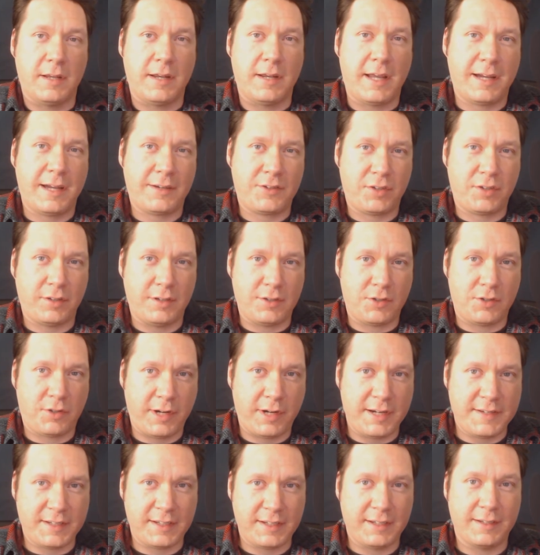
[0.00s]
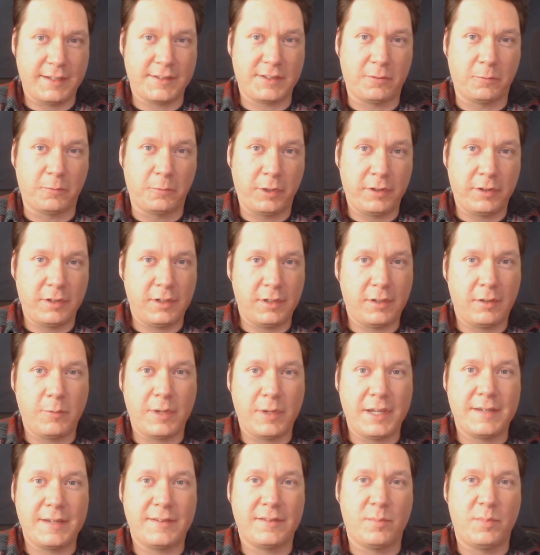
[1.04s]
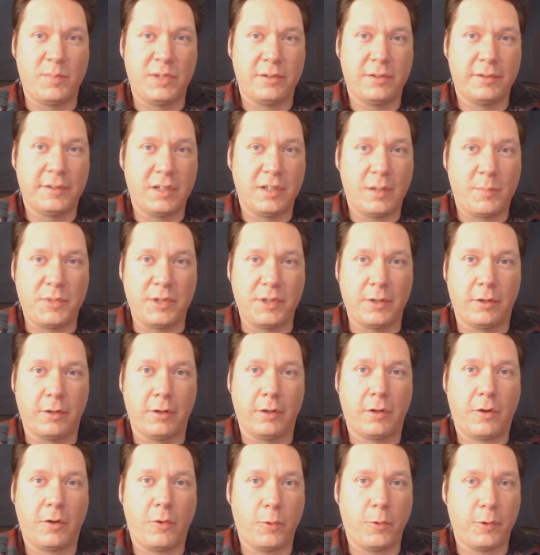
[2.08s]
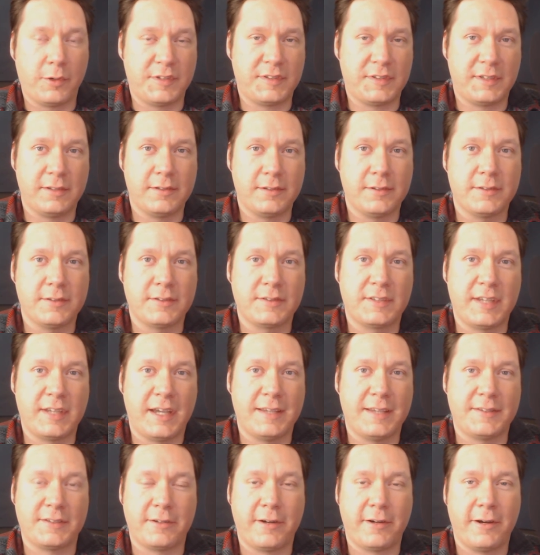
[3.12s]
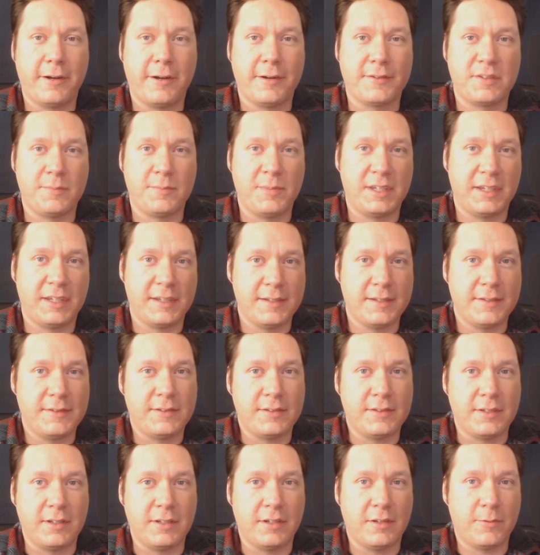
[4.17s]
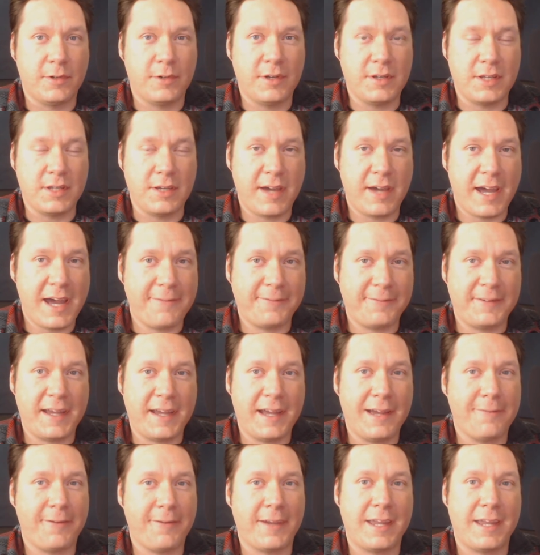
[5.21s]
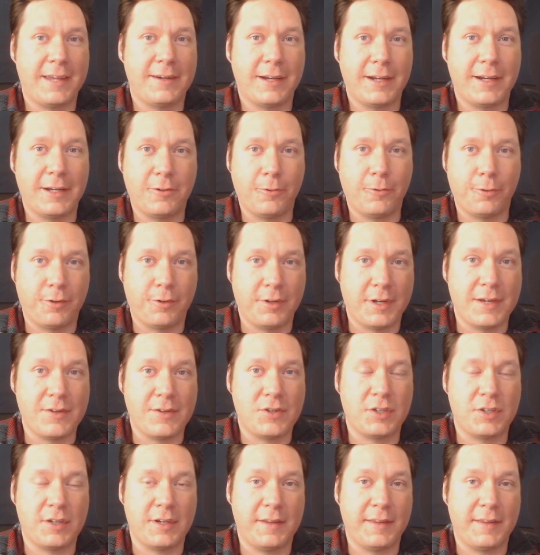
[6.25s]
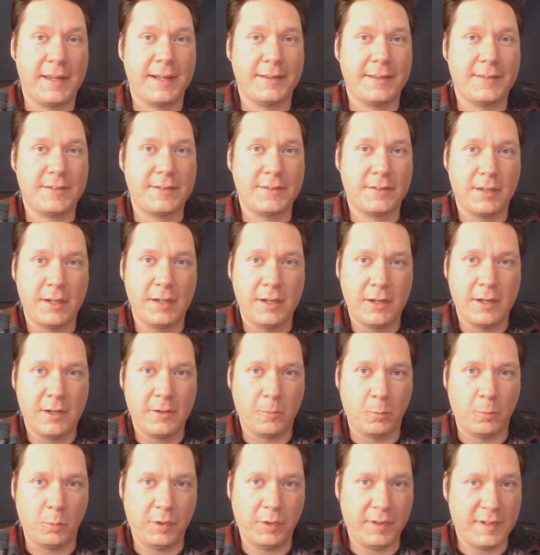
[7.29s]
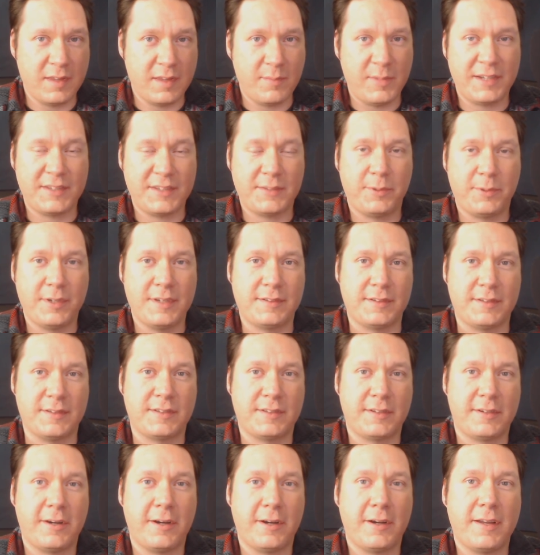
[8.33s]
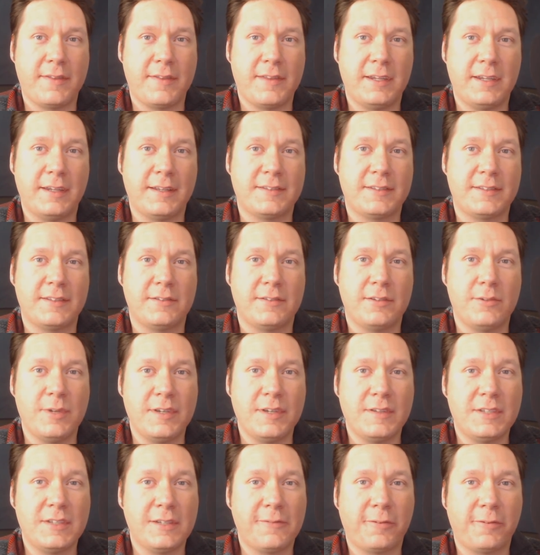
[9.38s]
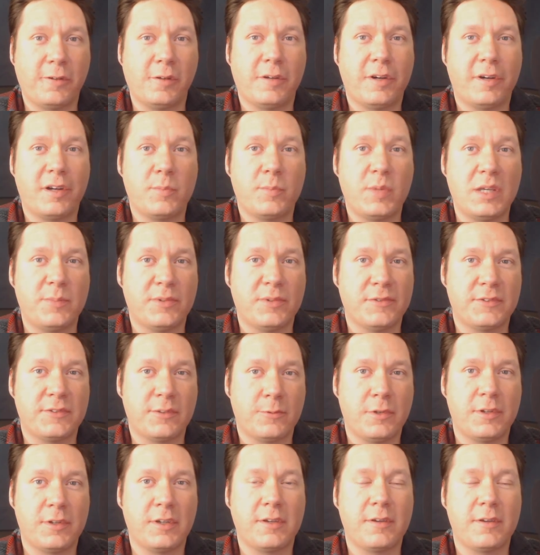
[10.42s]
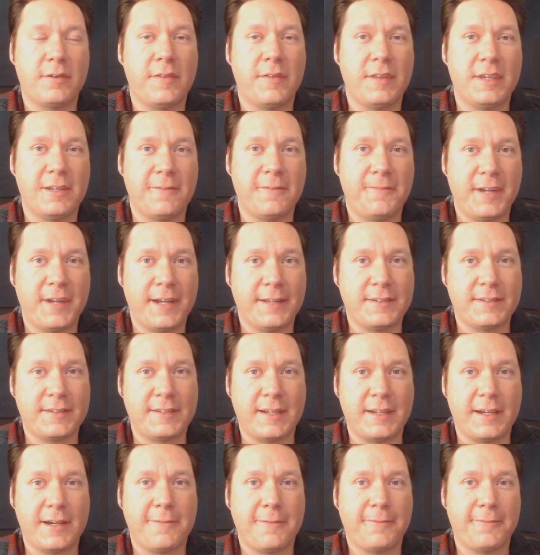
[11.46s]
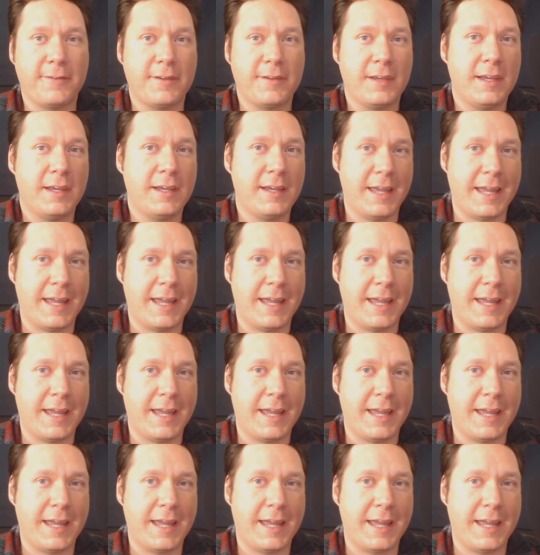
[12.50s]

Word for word: And actually, tracing is a really good way to build up your core skills as an artist because, you know what, you have to have hand-eye coordination, and that's really the best place to start. I think it's too easy for a lot of people to want to go to the advanced stuff